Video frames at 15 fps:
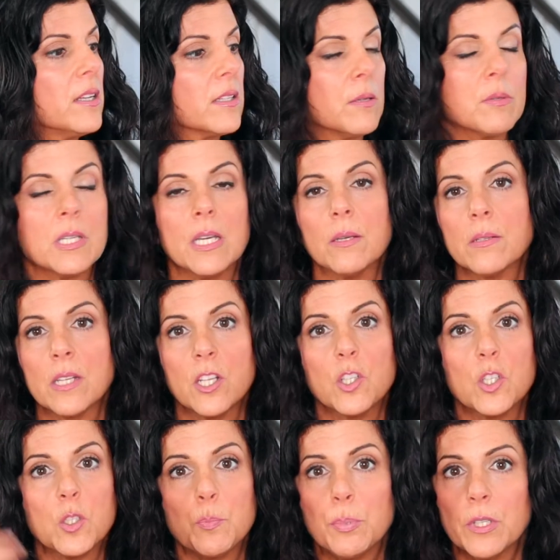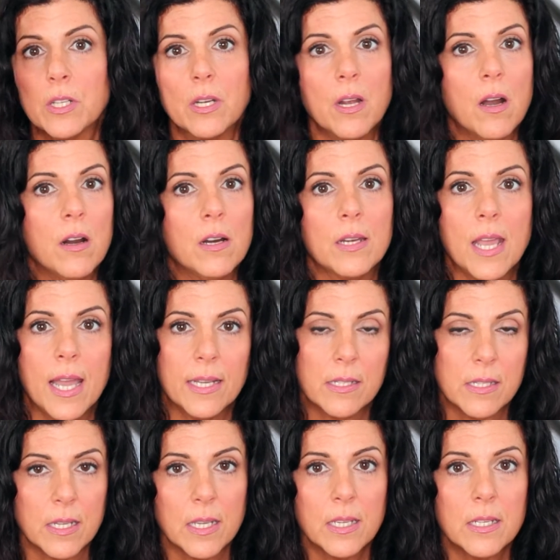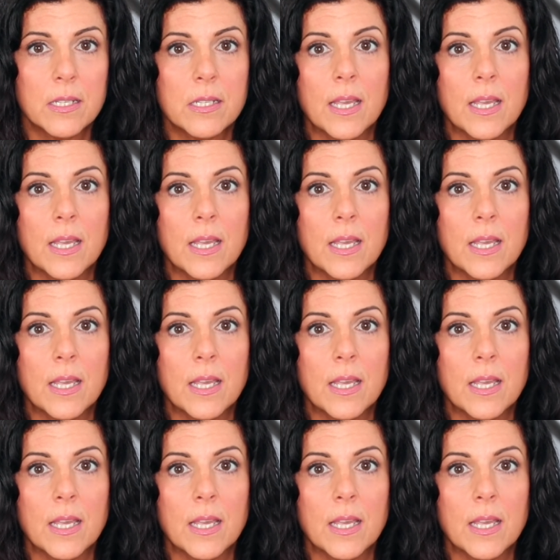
Sometimes I just put it on as is,